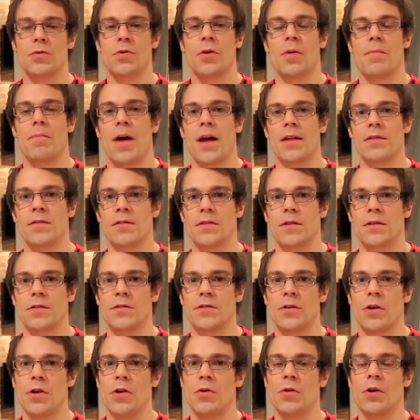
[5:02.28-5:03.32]
competitor,
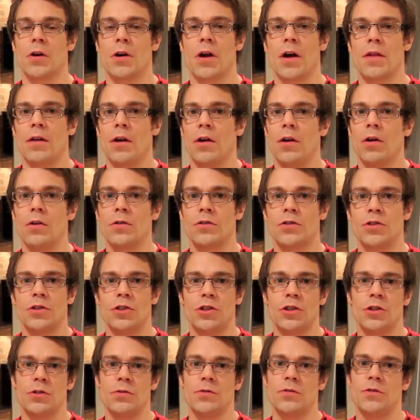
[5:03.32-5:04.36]
so you can either look to
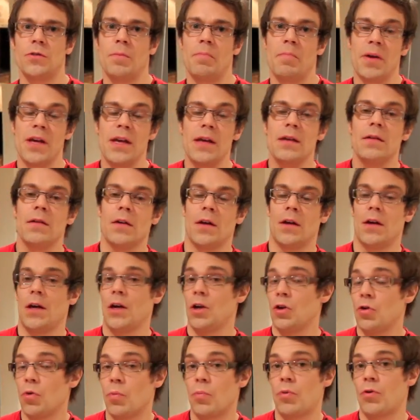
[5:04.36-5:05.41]
choose to beat
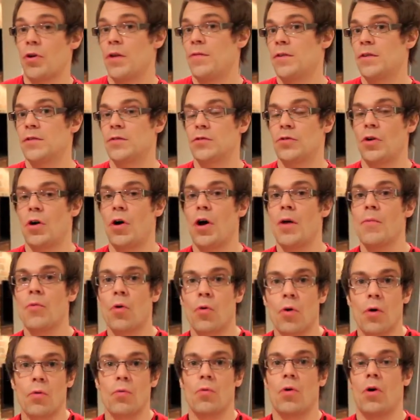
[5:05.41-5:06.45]
your previous time
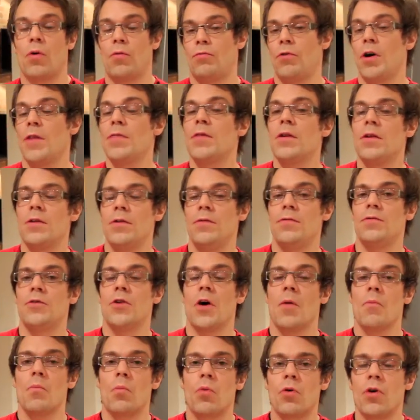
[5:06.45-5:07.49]
or a run that you've
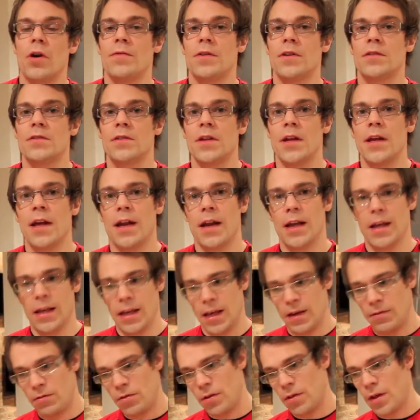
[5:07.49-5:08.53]
done previously, and it
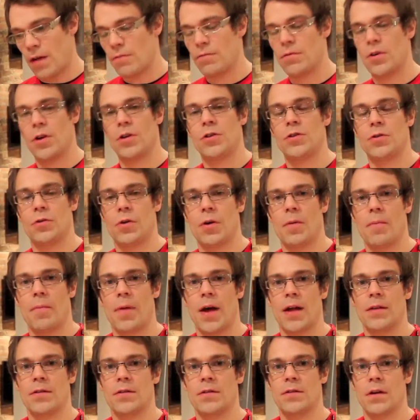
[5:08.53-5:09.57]
gives you that virtual
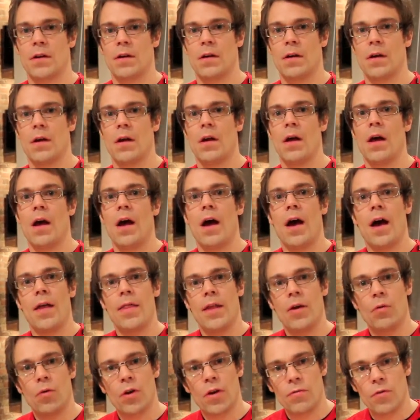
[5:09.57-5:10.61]
competitor,
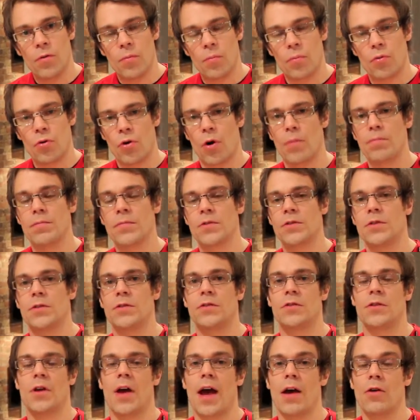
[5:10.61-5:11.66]
and it will give you prompts
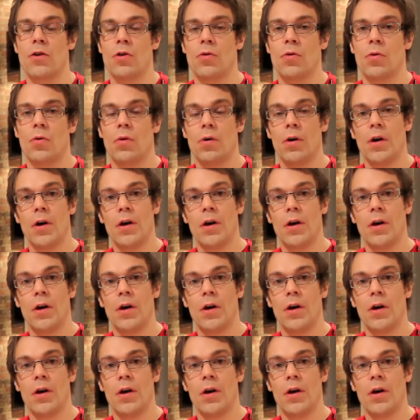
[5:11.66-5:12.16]
as to how you're